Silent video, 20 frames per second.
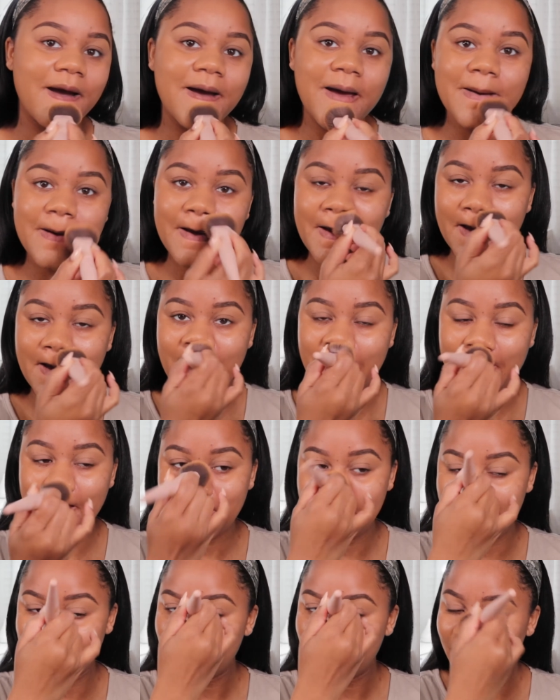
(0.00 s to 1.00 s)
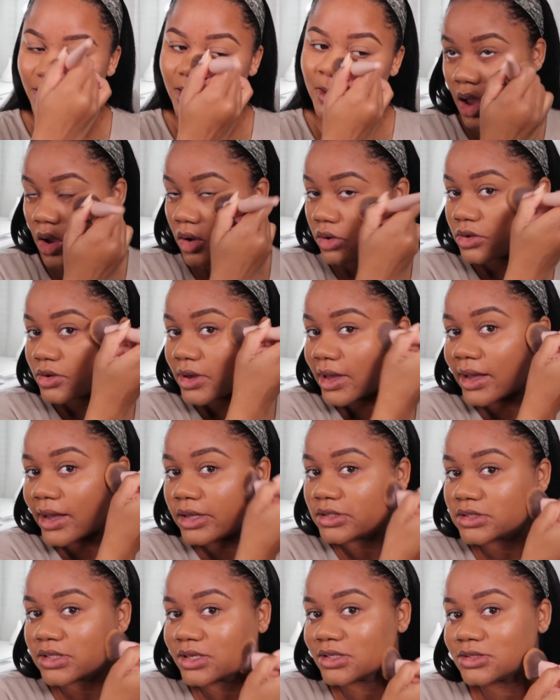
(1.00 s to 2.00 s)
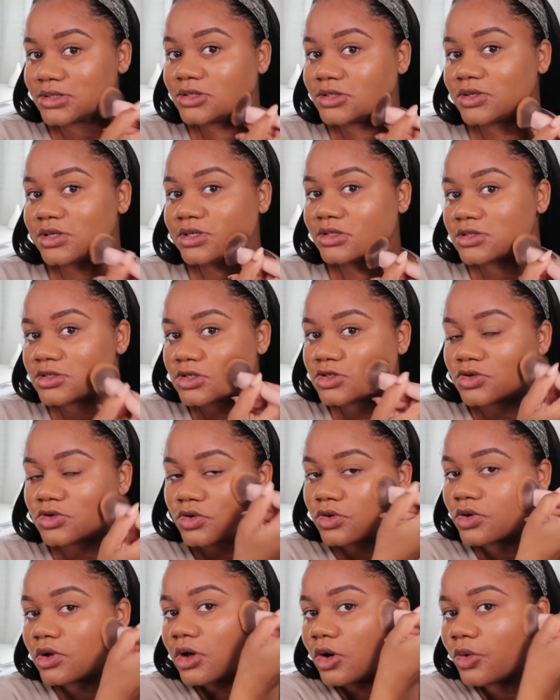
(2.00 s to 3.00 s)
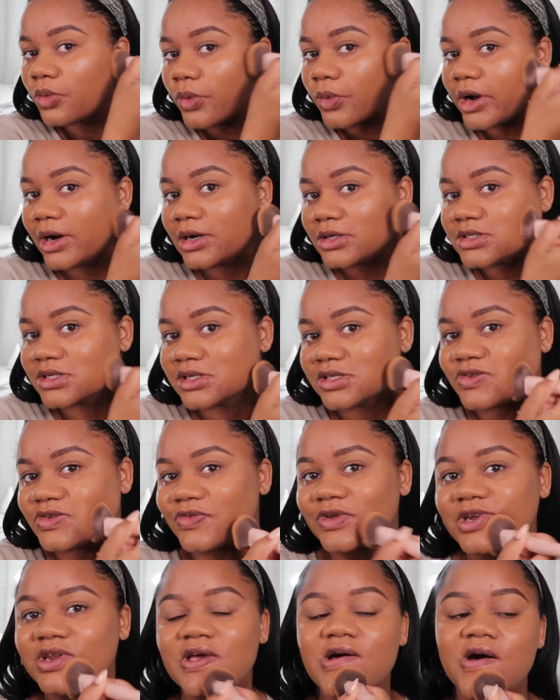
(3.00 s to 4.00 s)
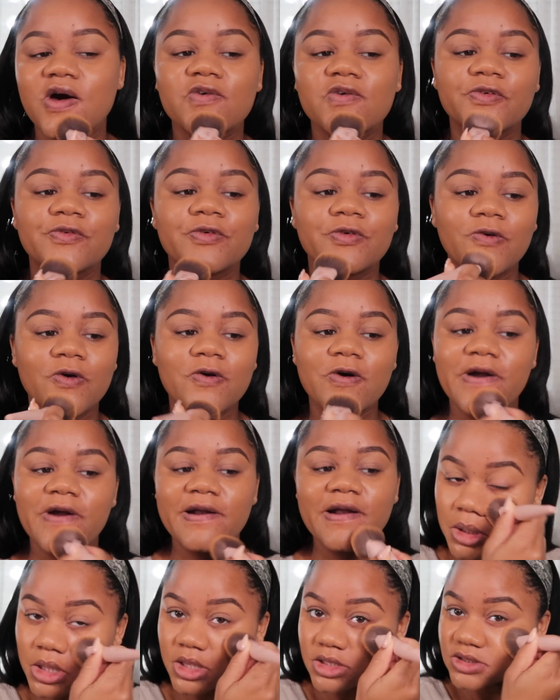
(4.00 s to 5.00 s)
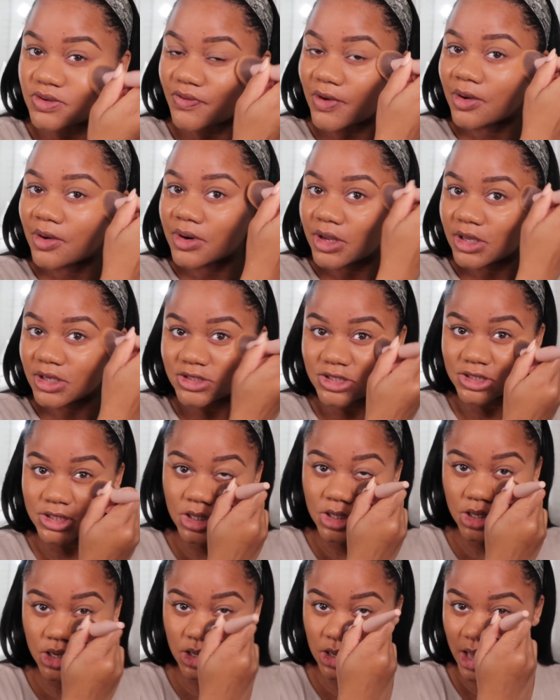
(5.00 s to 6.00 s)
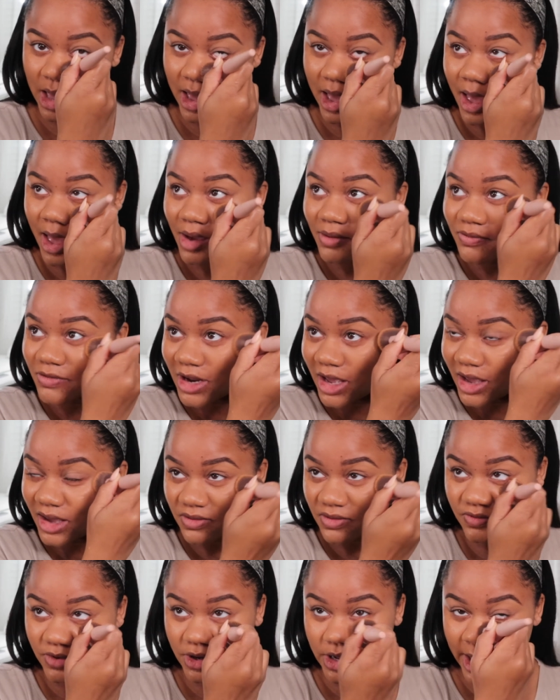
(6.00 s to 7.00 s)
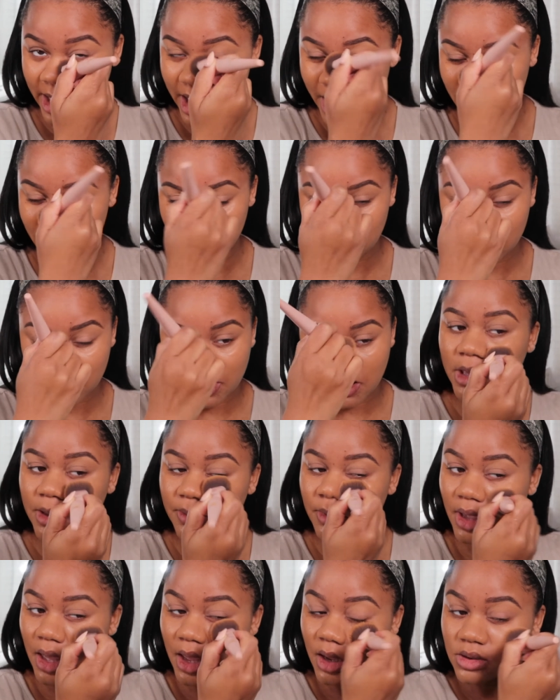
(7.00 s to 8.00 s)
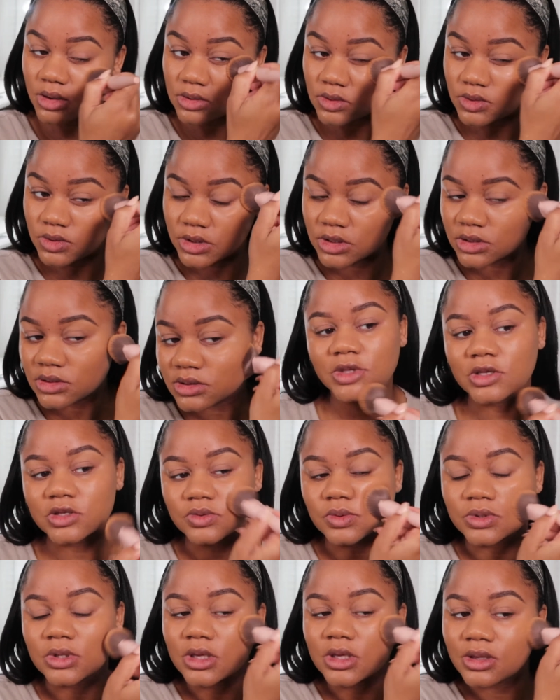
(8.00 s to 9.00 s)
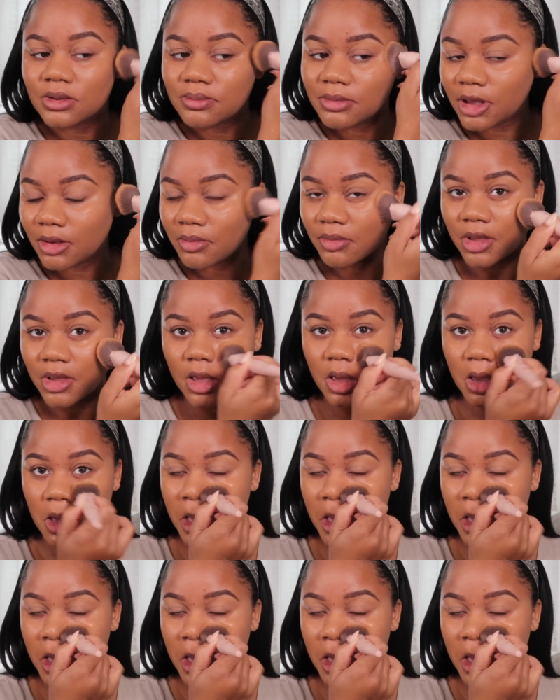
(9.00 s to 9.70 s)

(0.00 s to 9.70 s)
better. Oh, you guys, I still need to do a wear test video for this foundation. I have not forgotten. Maybe I'll do it this weekend, maybe.